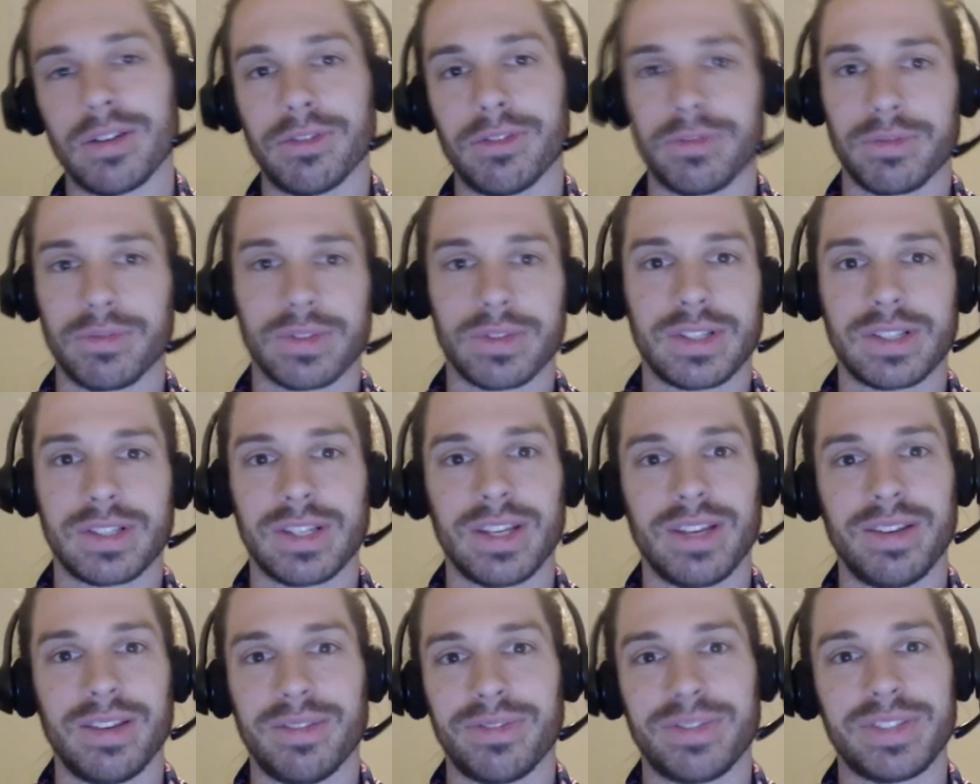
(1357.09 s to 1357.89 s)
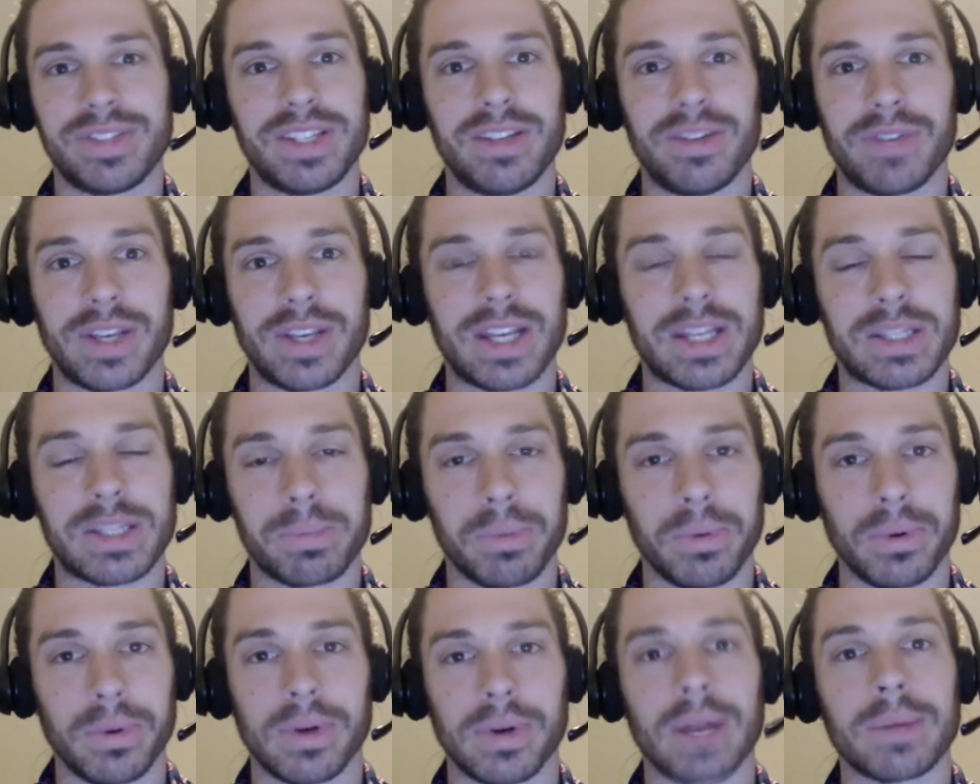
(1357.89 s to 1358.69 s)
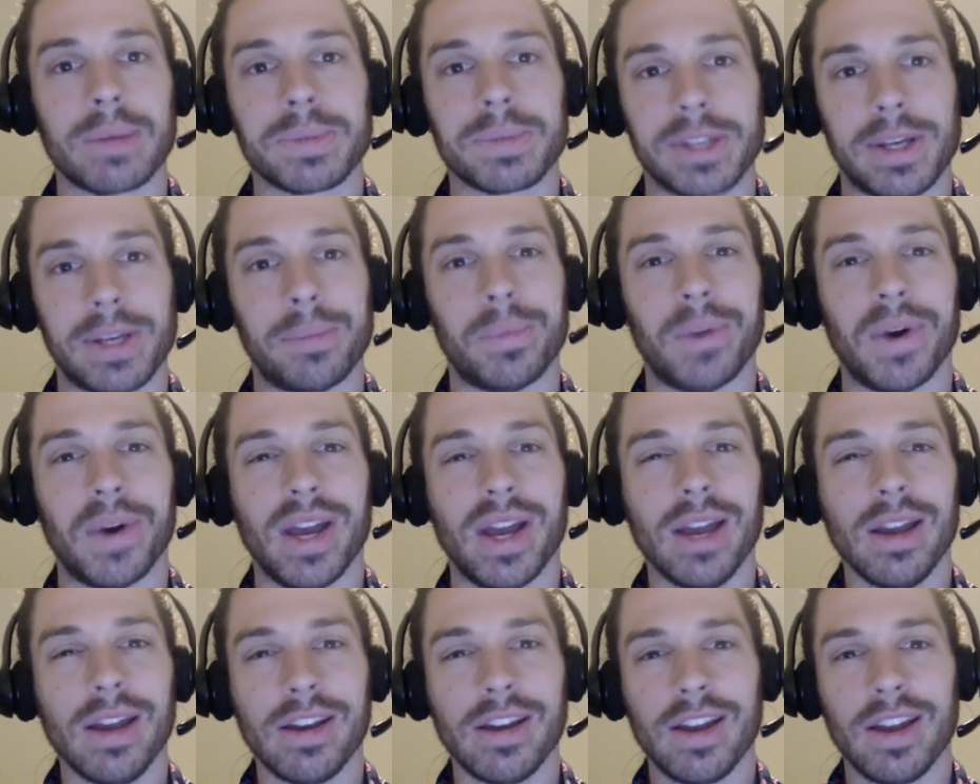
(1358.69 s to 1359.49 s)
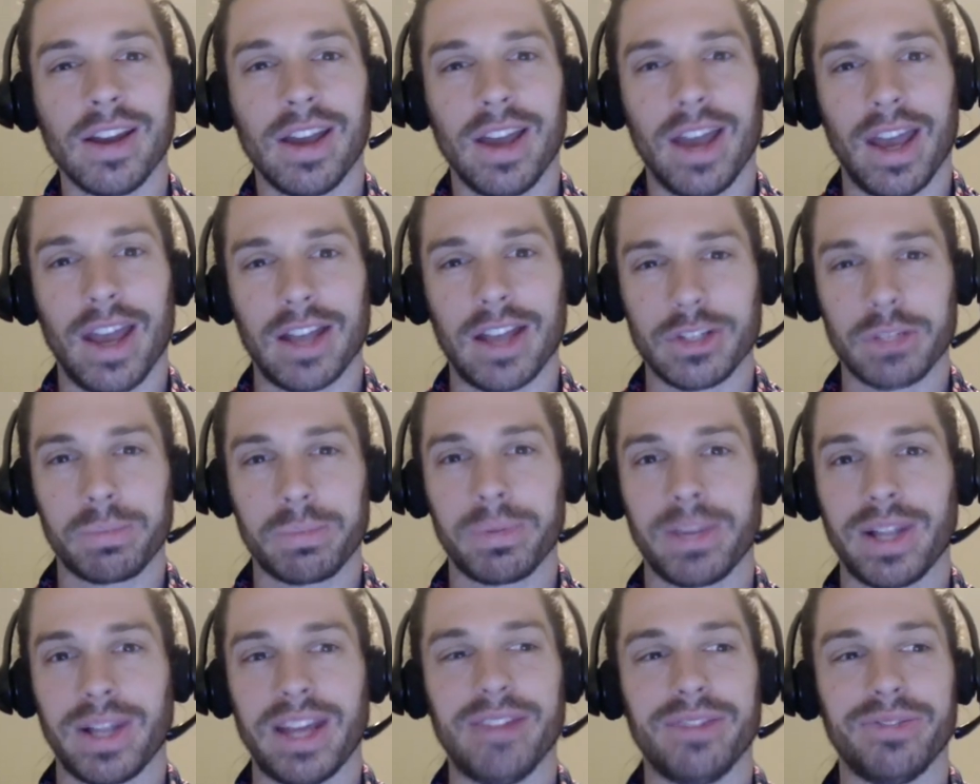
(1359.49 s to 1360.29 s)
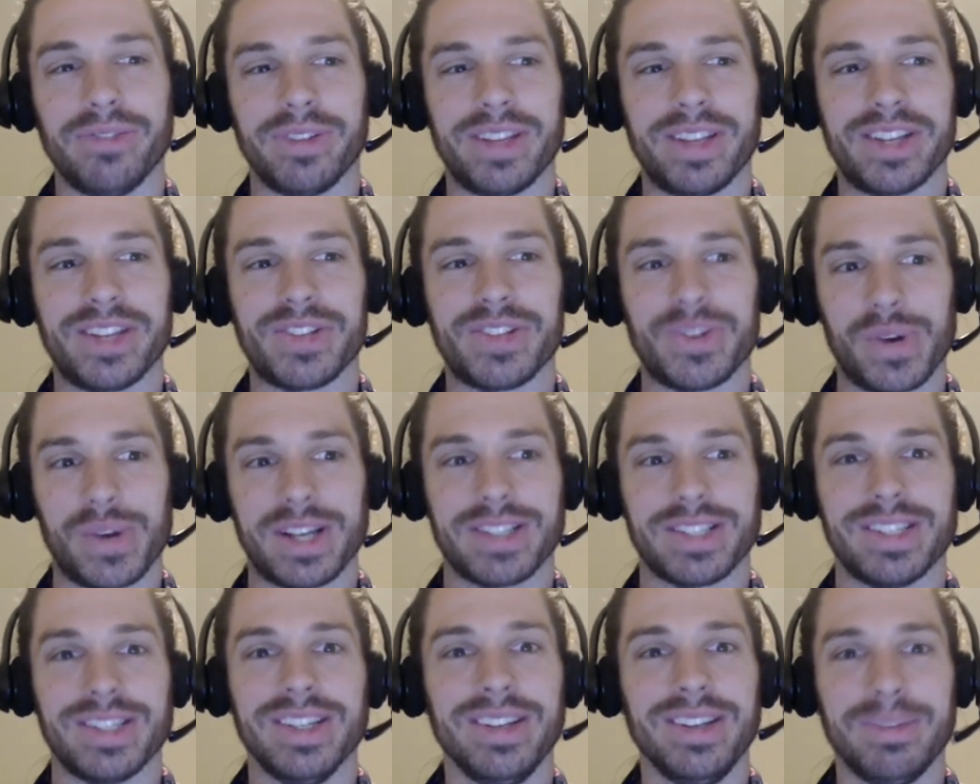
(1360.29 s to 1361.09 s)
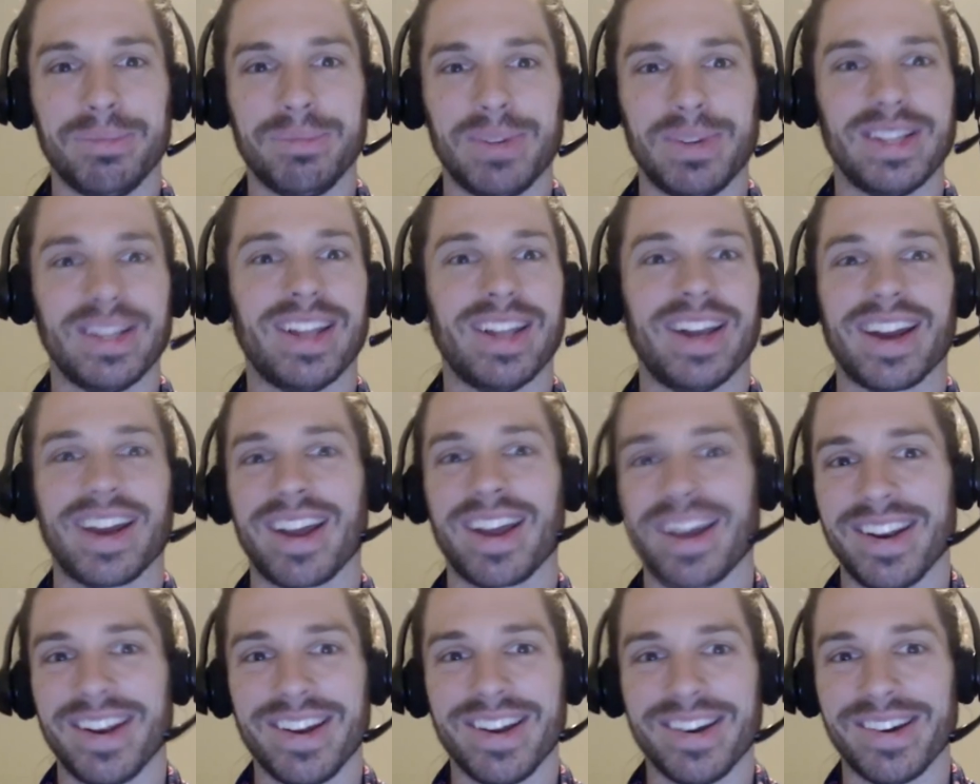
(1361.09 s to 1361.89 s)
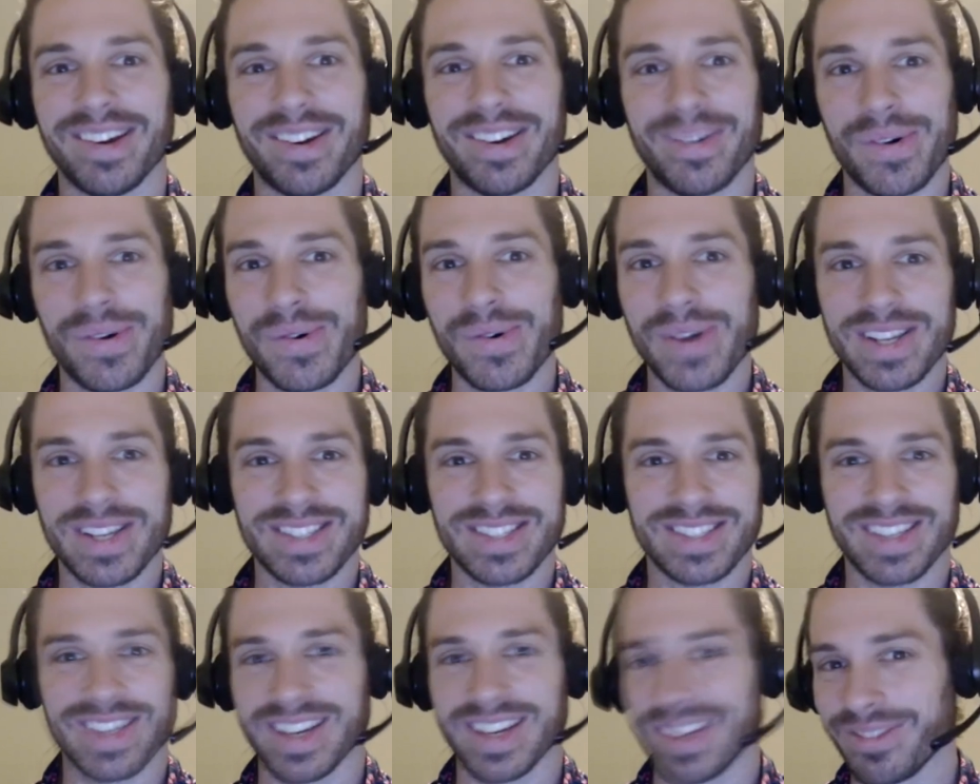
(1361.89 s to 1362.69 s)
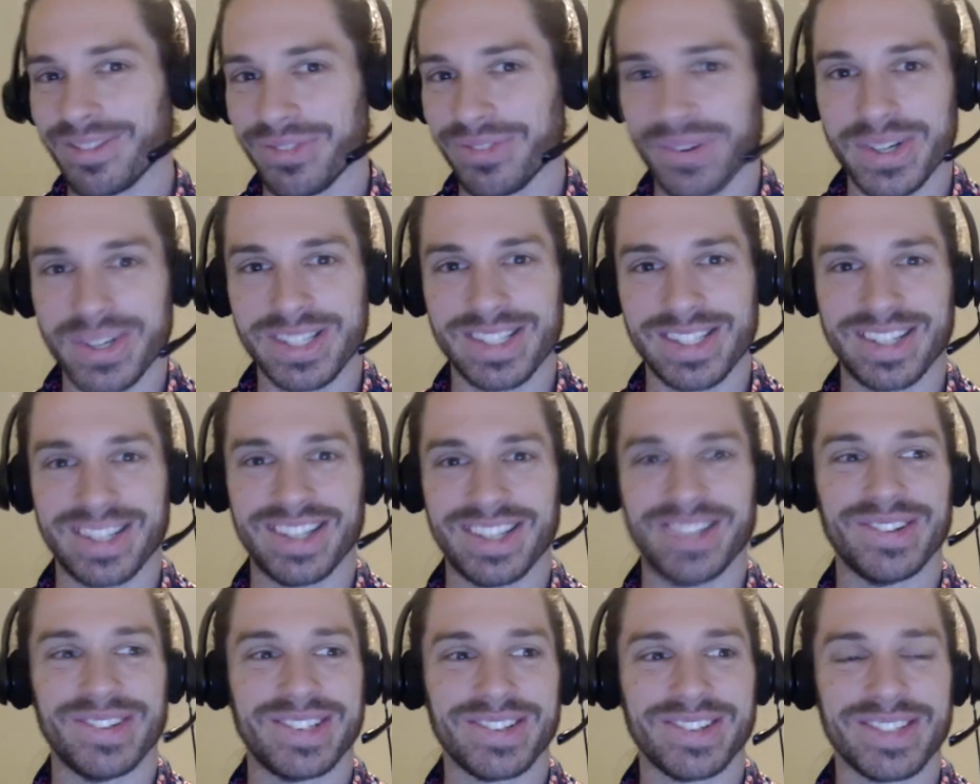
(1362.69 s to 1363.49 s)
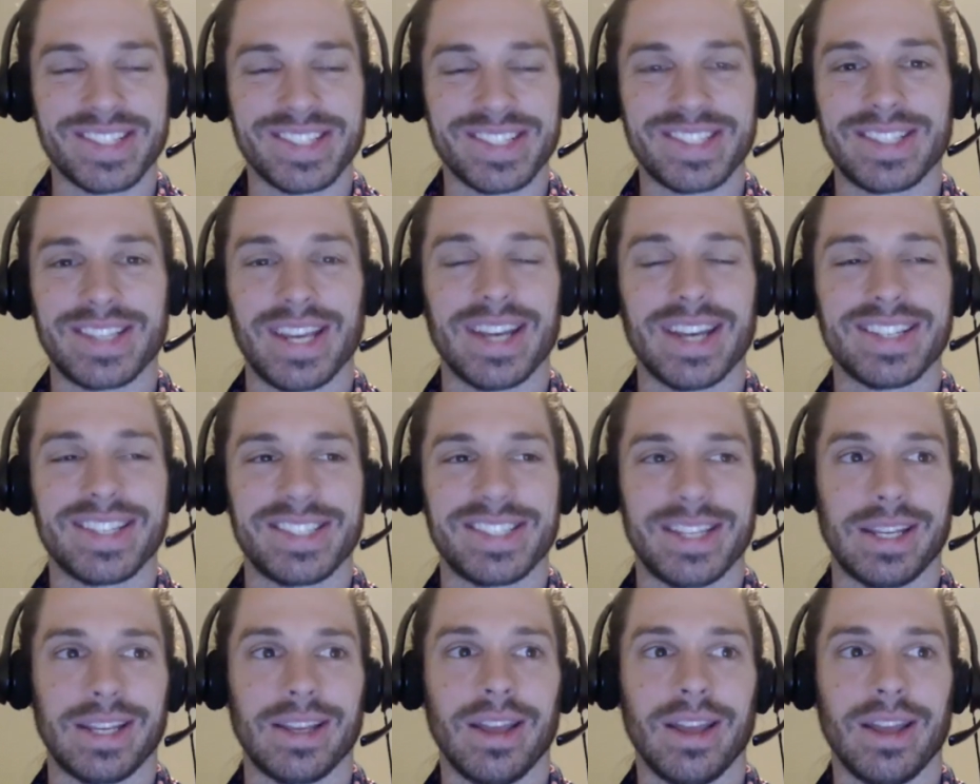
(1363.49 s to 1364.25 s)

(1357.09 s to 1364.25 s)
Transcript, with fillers: see if it gets brought up somewhere. And just playfully address it. Be like, I know, I'm always like voicing you and you're always texting.